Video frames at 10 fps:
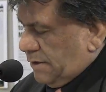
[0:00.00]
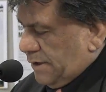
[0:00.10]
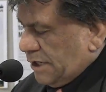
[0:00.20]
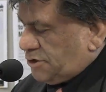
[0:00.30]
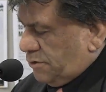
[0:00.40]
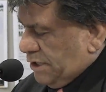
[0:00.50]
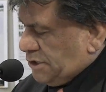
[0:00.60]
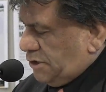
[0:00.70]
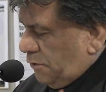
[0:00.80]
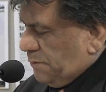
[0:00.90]
That
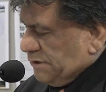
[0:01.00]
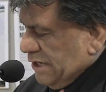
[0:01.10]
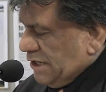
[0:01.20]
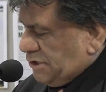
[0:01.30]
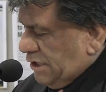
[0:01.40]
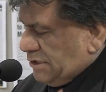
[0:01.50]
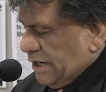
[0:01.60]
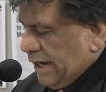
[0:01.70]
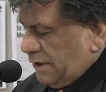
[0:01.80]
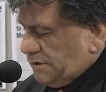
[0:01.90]
traditional possession
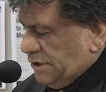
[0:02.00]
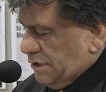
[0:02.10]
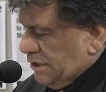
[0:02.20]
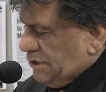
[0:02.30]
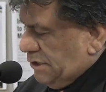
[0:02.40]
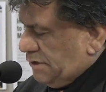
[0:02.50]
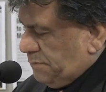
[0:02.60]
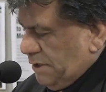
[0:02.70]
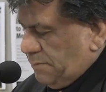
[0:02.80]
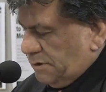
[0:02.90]
entitles indigenous
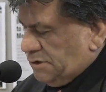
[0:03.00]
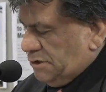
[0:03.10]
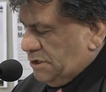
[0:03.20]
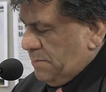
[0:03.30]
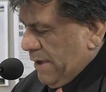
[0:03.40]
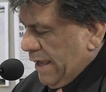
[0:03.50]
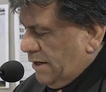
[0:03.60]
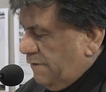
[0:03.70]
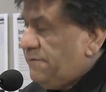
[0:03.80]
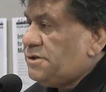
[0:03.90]
peoples to
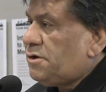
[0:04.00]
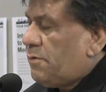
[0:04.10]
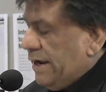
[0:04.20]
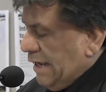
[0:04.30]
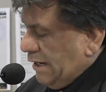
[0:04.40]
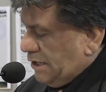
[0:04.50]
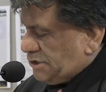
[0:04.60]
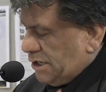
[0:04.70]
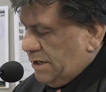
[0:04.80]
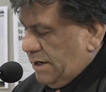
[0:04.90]
demand official
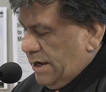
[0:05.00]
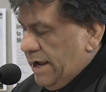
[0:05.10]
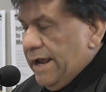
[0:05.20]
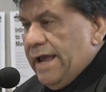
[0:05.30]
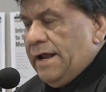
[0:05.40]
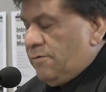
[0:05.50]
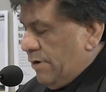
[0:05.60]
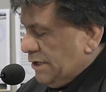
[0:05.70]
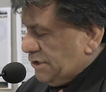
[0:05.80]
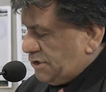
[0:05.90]
recognition and
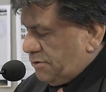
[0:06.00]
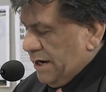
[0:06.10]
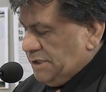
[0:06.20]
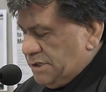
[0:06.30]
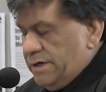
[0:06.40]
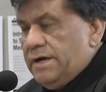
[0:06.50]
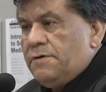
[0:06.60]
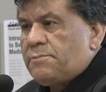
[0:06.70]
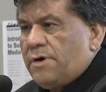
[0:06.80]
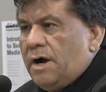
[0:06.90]
registration
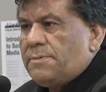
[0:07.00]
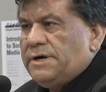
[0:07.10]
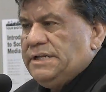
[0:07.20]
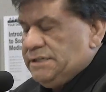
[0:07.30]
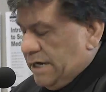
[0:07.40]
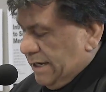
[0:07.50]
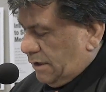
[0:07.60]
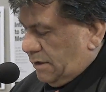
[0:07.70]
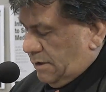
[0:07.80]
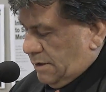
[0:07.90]
of property title.